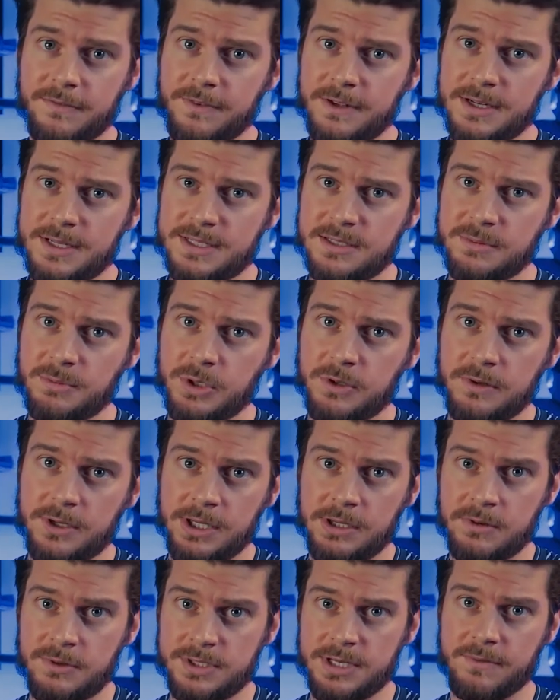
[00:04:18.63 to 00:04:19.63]
the fitness
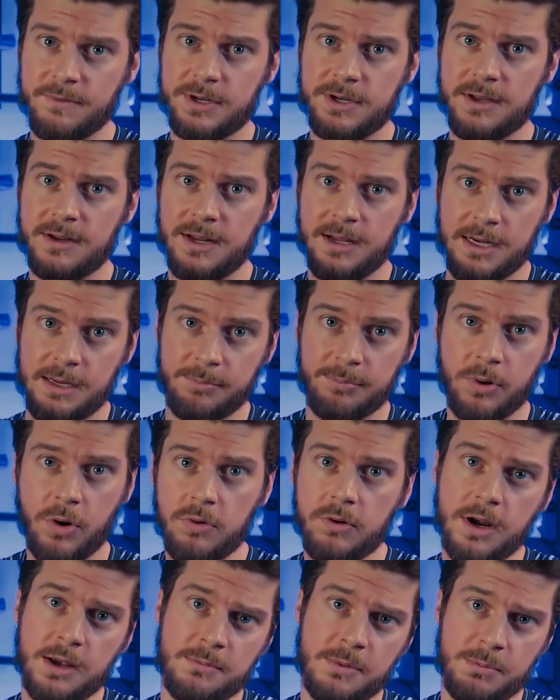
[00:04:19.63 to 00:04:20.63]
community who's ever done any
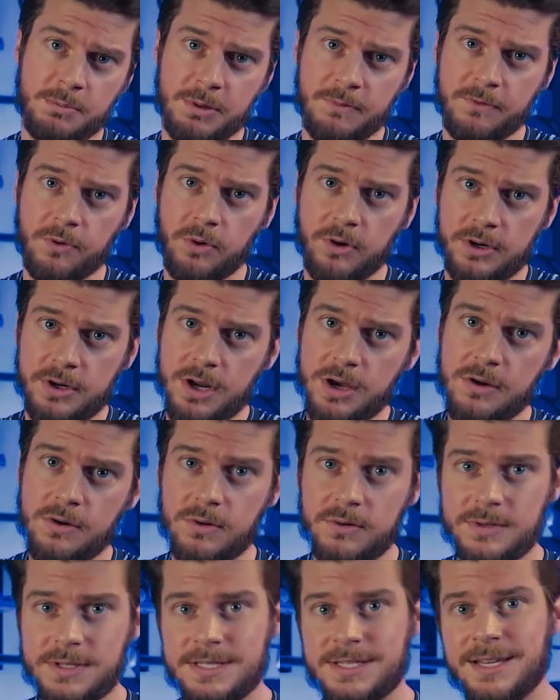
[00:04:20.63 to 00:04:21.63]
programming before
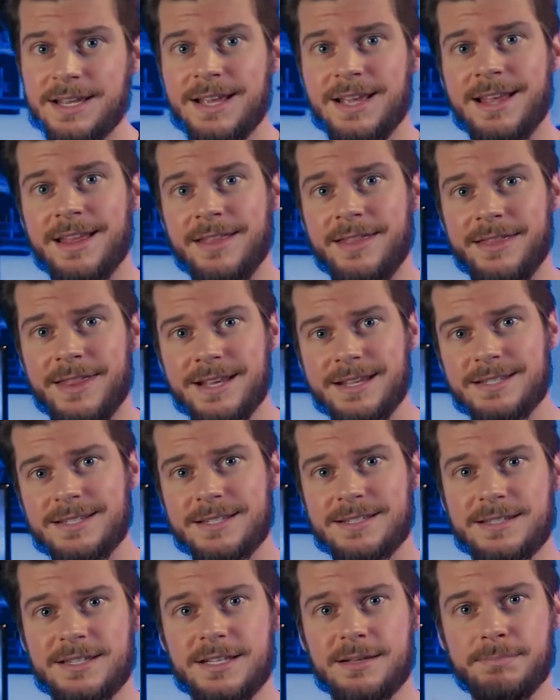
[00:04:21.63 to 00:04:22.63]
knows this
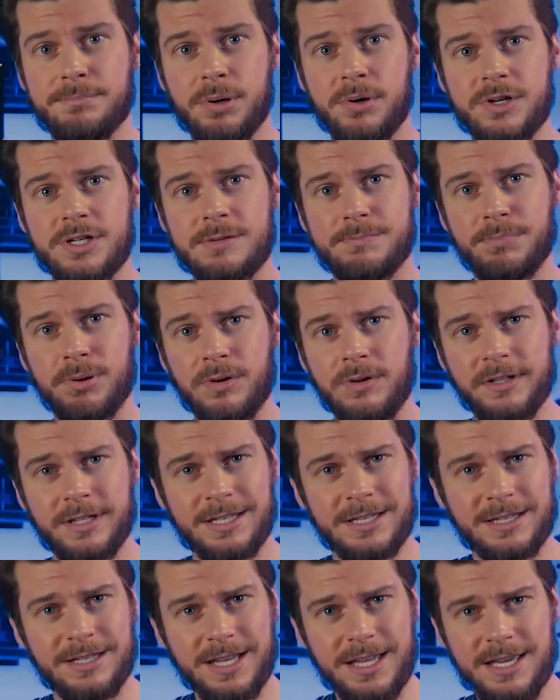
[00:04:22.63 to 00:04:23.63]
is the push, pull,
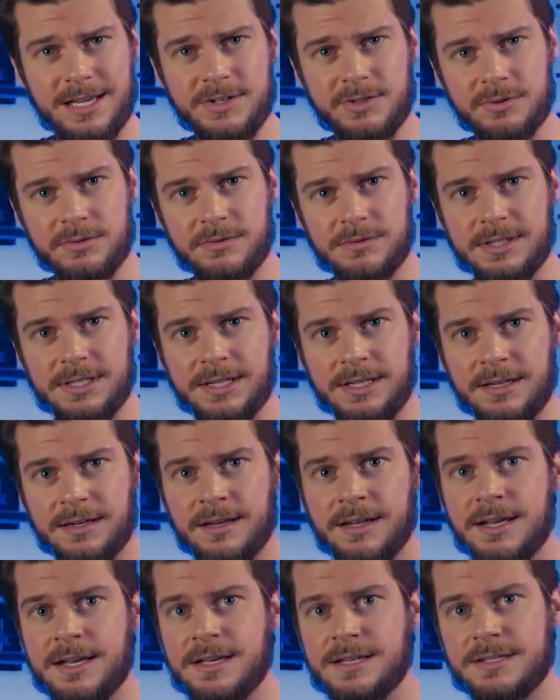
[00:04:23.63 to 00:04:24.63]
and legs routine.